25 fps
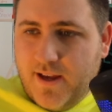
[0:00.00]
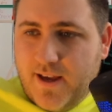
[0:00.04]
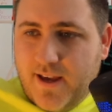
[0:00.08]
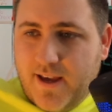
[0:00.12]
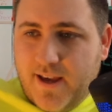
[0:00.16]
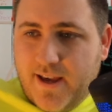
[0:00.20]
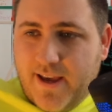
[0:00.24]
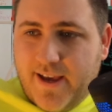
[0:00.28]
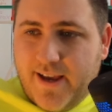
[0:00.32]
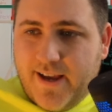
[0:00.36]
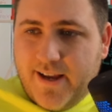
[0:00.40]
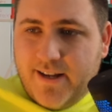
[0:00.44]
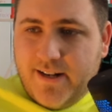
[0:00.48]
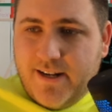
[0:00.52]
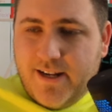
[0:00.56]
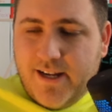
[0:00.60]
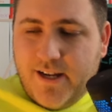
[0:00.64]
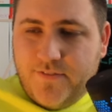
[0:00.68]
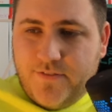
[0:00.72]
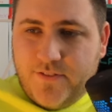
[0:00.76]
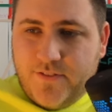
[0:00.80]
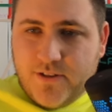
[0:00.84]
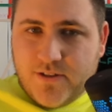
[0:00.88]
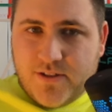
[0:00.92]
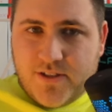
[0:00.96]
And
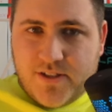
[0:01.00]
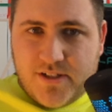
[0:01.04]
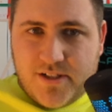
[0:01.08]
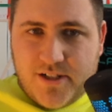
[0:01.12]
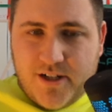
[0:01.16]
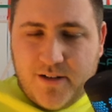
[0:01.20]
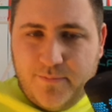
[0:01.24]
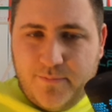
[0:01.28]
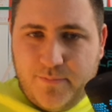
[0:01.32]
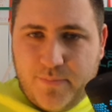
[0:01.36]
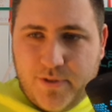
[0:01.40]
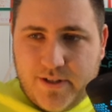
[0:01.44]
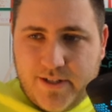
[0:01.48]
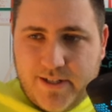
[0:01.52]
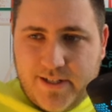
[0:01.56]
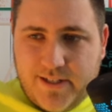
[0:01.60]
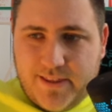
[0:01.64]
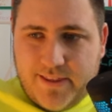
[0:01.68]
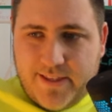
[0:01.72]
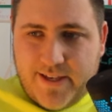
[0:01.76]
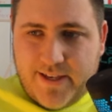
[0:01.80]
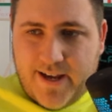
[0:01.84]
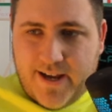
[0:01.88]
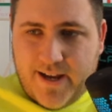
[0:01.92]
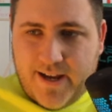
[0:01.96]
if there's somebody
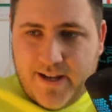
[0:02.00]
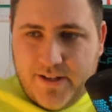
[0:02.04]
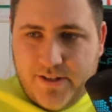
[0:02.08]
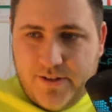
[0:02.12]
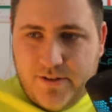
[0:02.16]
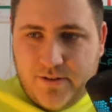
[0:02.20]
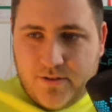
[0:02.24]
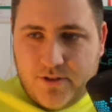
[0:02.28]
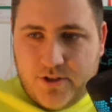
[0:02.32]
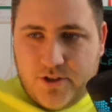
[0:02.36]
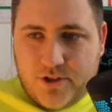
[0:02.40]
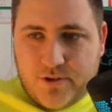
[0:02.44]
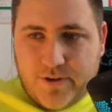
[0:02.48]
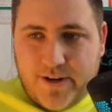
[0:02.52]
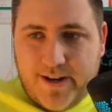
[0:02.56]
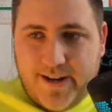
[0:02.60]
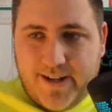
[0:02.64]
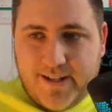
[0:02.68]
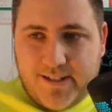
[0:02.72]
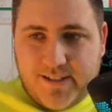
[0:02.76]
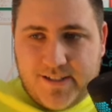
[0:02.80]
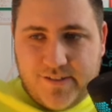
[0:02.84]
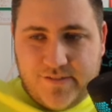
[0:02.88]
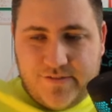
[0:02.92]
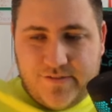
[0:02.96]
that you're trying
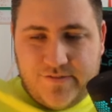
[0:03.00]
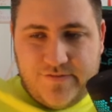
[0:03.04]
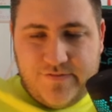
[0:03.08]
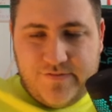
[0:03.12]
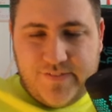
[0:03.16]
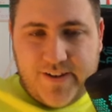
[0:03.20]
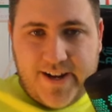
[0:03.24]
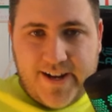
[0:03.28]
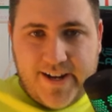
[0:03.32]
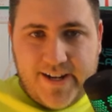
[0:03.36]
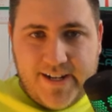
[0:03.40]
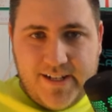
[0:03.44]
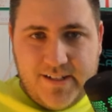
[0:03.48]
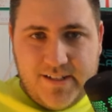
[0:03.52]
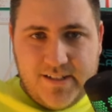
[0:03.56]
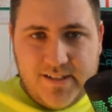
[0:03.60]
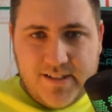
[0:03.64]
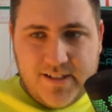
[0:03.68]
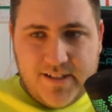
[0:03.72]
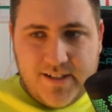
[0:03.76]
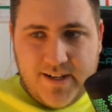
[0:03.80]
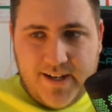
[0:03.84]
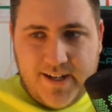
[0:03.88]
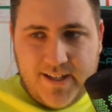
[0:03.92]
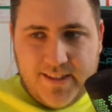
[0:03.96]
to find
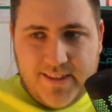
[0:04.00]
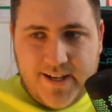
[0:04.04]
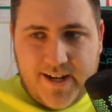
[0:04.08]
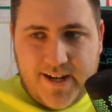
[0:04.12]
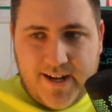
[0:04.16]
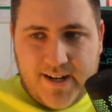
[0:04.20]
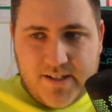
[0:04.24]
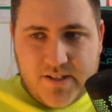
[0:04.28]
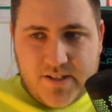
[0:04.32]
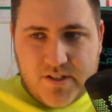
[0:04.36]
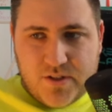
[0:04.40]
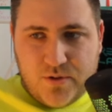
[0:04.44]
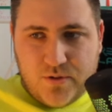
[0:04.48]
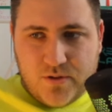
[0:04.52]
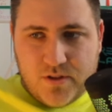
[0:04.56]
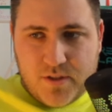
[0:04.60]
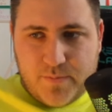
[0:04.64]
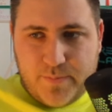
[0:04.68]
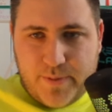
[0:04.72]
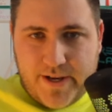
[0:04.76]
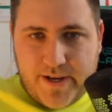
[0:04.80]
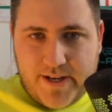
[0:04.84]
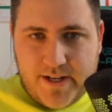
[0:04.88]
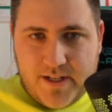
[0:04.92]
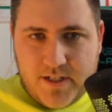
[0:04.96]
on the Hiscores
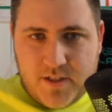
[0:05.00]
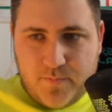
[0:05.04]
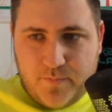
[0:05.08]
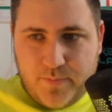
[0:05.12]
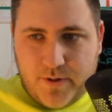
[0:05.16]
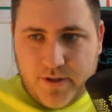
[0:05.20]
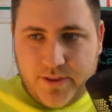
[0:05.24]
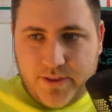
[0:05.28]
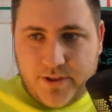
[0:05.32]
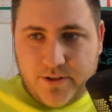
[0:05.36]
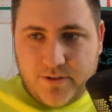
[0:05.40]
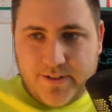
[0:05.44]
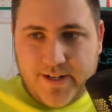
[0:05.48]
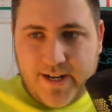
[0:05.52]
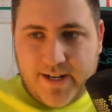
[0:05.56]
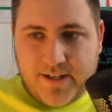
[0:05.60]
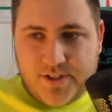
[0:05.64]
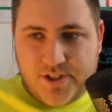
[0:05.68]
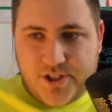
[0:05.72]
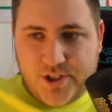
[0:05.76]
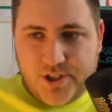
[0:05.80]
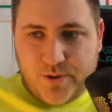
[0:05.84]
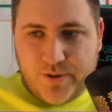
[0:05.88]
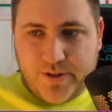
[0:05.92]
page, but they're not showing